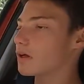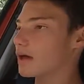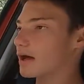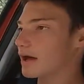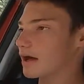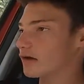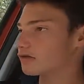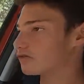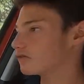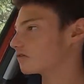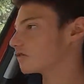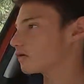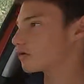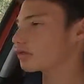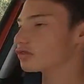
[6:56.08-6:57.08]
At
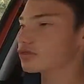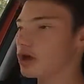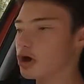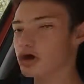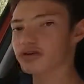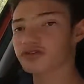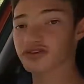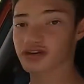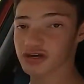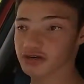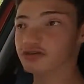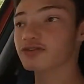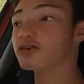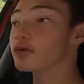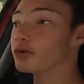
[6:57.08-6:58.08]

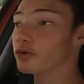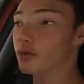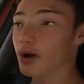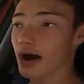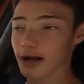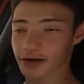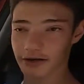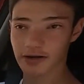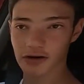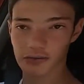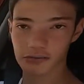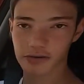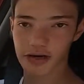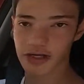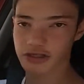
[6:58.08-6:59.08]
13:1
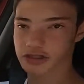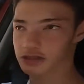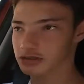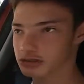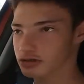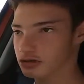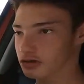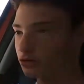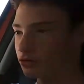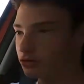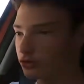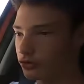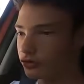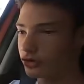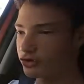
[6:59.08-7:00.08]
compression,
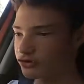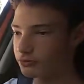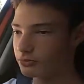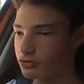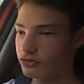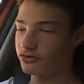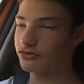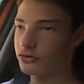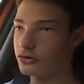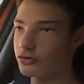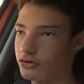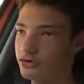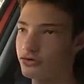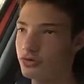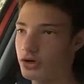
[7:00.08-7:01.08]
or
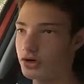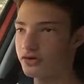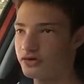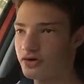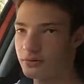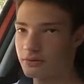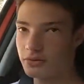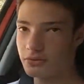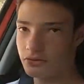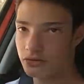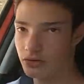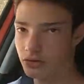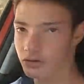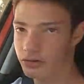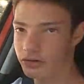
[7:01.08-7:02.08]
13.0:1 as some people
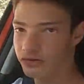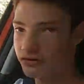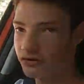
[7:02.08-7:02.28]
know it.